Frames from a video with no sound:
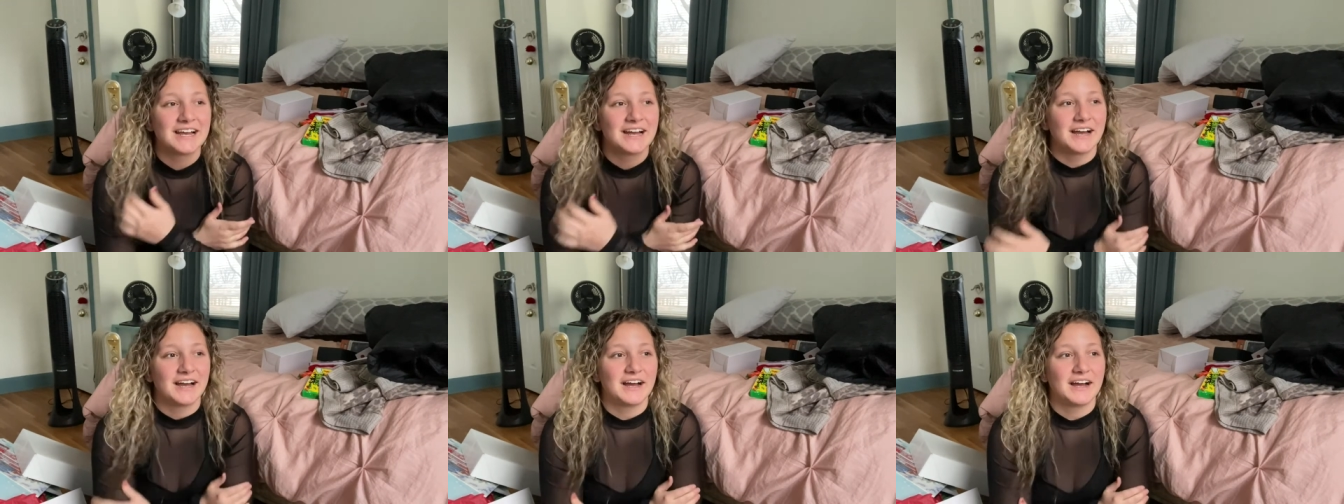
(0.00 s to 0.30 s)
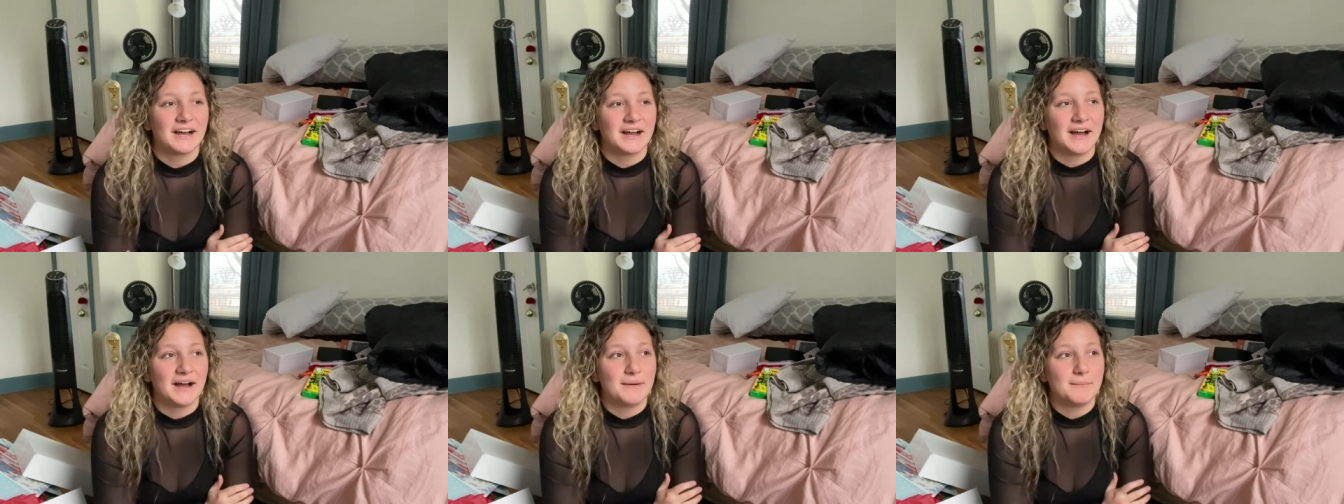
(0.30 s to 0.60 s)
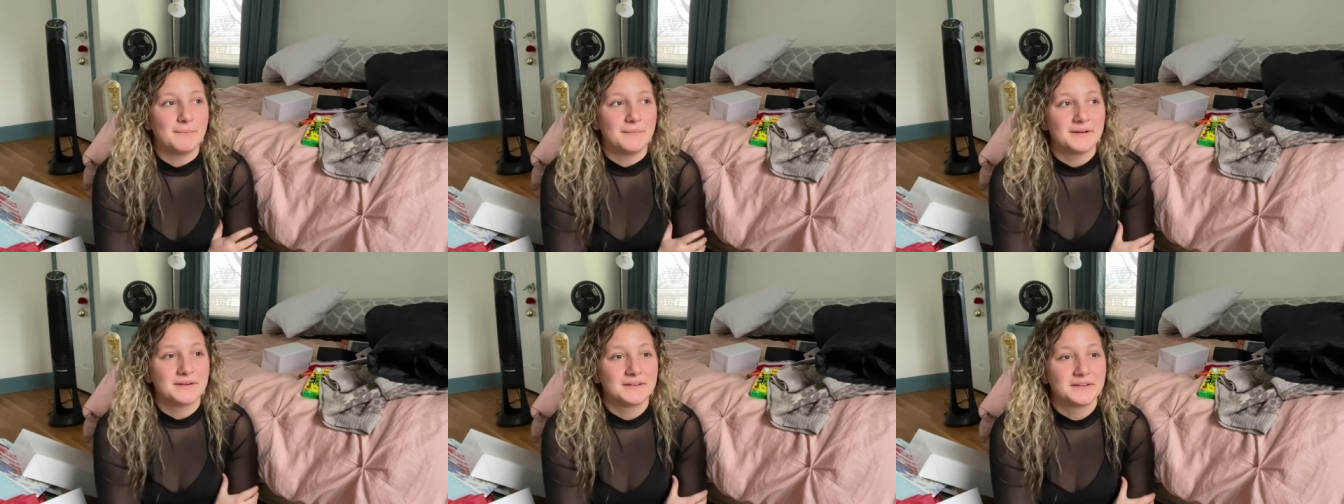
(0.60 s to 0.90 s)

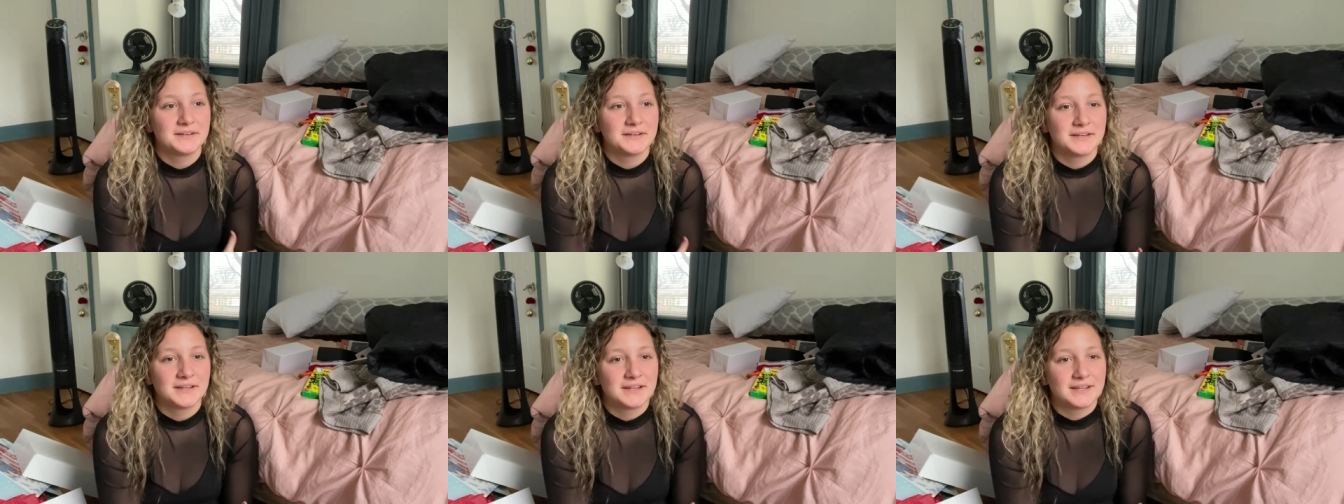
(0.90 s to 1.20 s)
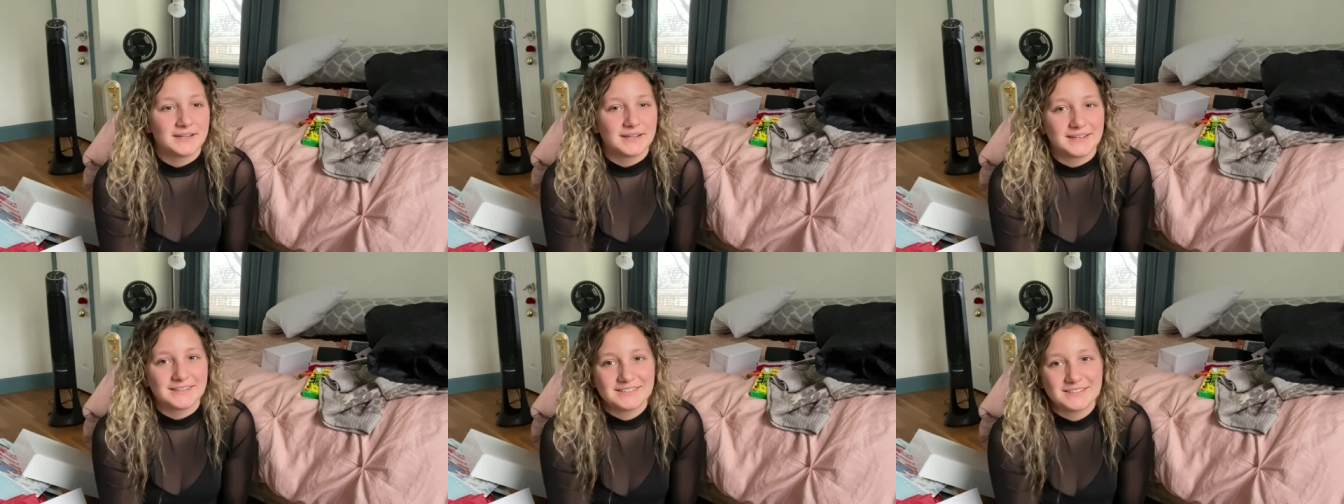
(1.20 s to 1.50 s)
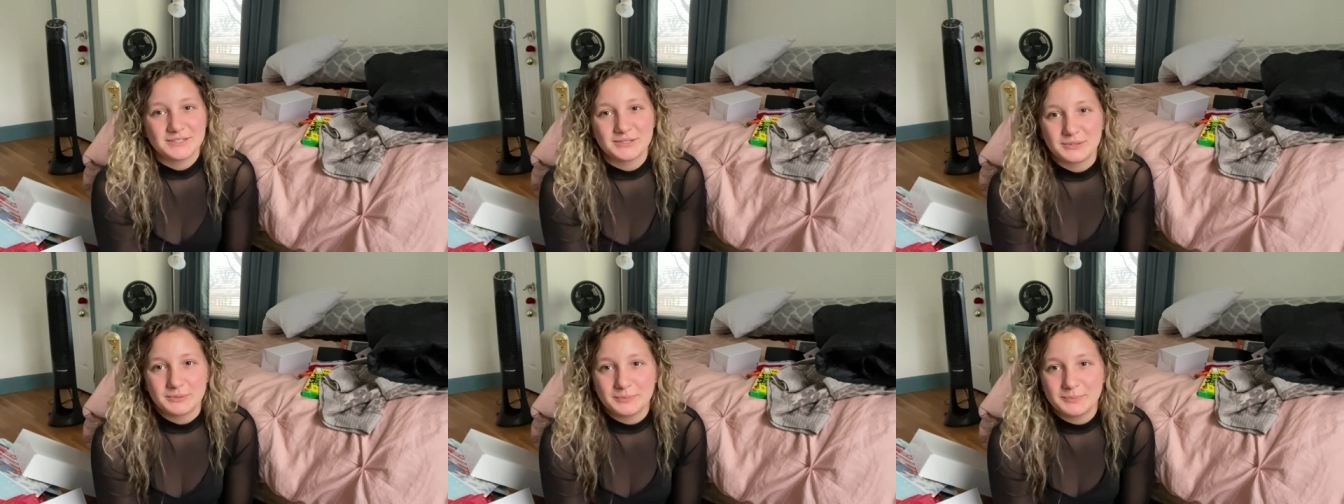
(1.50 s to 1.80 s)
um,
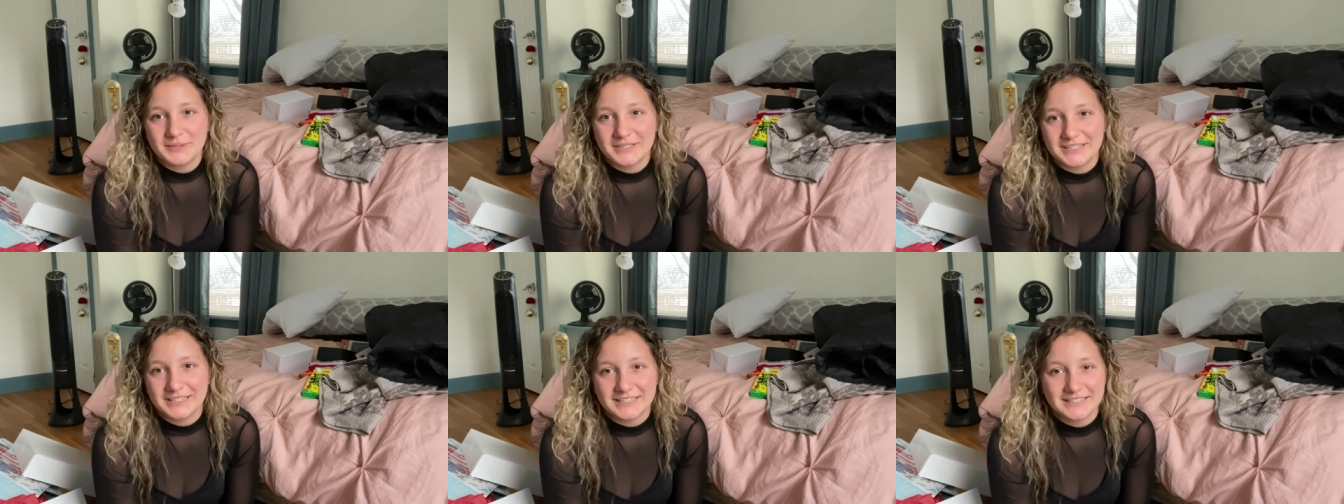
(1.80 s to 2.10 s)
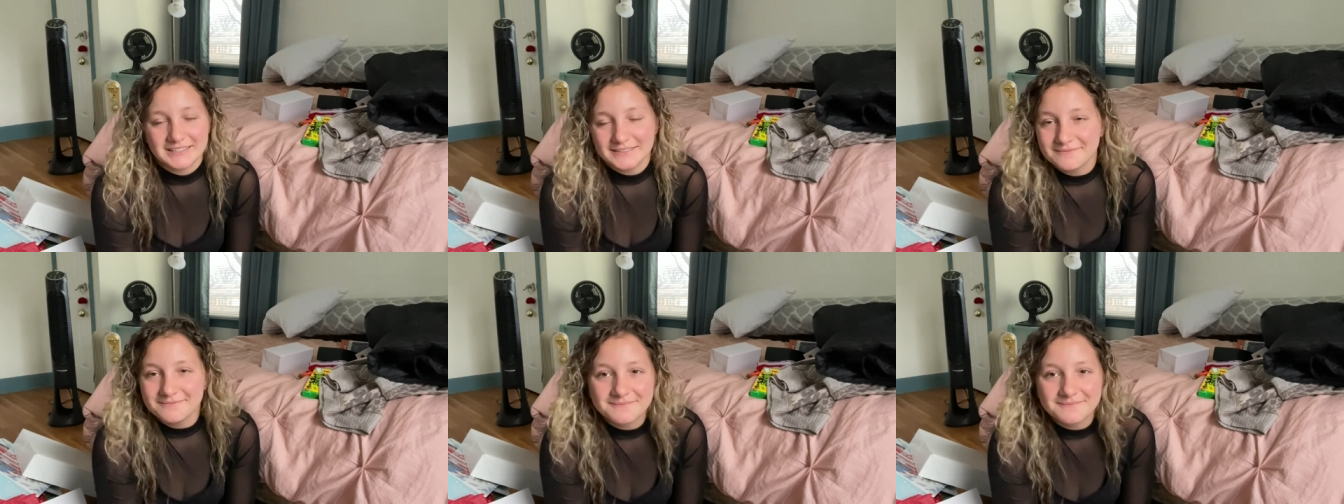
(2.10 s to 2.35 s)
to be